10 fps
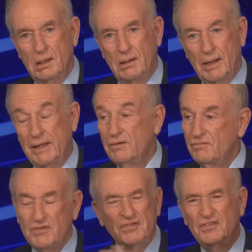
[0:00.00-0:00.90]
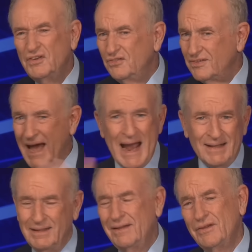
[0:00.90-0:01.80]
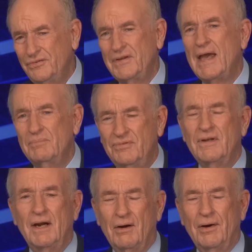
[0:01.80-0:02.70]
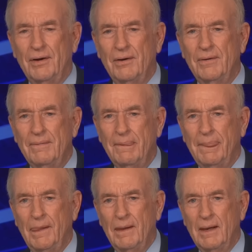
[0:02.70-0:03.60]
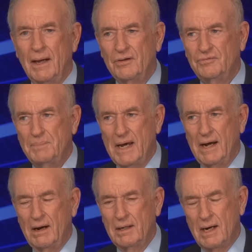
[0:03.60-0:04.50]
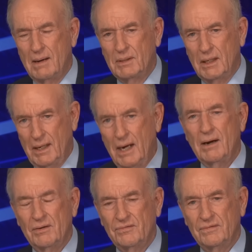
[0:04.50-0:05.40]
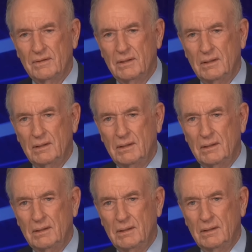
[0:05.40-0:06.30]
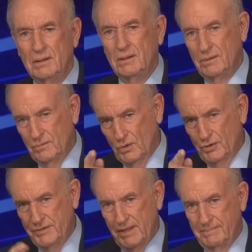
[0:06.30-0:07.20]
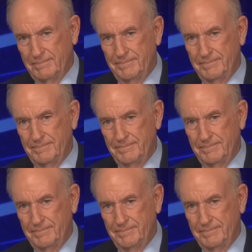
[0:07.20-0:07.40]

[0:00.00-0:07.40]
All right? This is exactly the same scenario as Baier Kamala Harris. Roll the tape.